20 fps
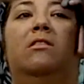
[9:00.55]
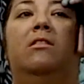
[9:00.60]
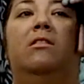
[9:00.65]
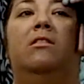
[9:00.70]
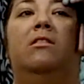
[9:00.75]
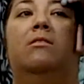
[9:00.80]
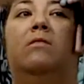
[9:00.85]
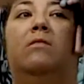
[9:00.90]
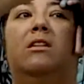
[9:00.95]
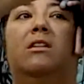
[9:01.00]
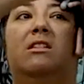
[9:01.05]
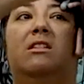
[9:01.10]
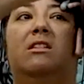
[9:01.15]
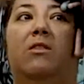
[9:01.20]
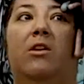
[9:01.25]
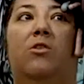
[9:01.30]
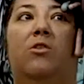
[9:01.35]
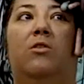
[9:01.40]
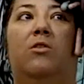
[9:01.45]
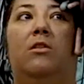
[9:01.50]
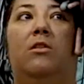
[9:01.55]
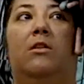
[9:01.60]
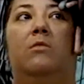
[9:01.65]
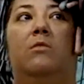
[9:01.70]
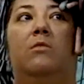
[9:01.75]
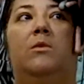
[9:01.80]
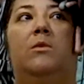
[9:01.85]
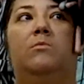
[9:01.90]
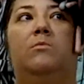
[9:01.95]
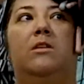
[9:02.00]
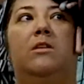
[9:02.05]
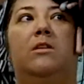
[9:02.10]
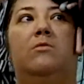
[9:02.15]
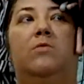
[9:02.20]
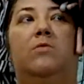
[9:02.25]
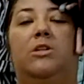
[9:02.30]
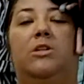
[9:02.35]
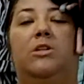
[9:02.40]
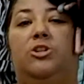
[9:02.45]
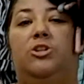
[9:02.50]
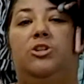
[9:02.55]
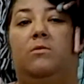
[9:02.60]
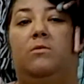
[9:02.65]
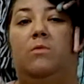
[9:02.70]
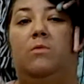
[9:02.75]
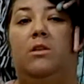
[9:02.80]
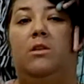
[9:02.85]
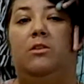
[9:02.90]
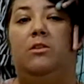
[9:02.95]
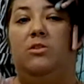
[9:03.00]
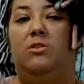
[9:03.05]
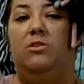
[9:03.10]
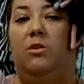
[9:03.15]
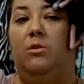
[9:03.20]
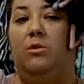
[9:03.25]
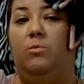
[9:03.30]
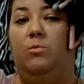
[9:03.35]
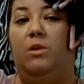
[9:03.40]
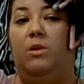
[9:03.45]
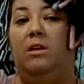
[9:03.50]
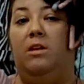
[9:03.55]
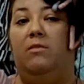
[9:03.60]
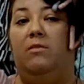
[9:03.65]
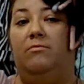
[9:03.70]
That's how I call them. I'm not quite sure what they used to call them when I